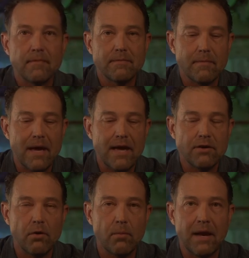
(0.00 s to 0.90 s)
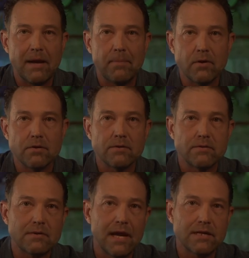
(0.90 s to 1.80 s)
manual paper
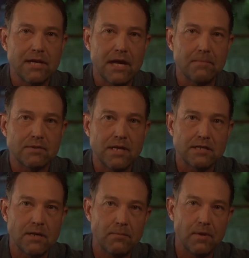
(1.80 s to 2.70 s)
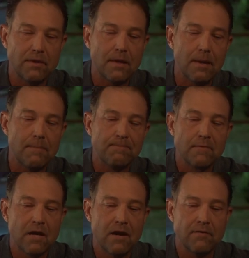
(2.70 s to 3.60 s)
tax stamp system with the
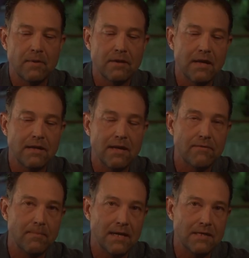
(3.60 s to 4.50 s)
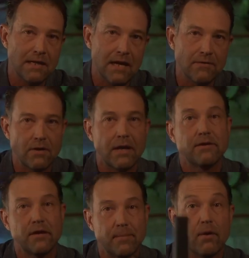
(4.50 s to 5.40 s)
government, getting that from ATF. So it
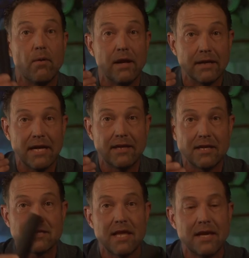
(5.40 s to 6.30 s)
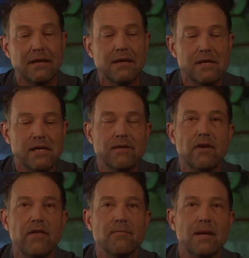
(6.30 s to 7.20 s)
took me a while to get this thing, even
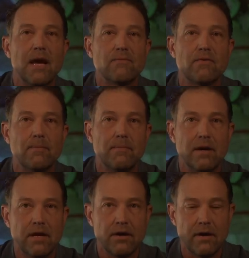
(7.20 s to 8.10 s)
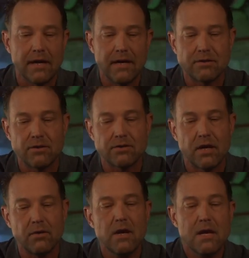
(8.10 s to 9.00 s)
though they've been out for a year, I guess, or so.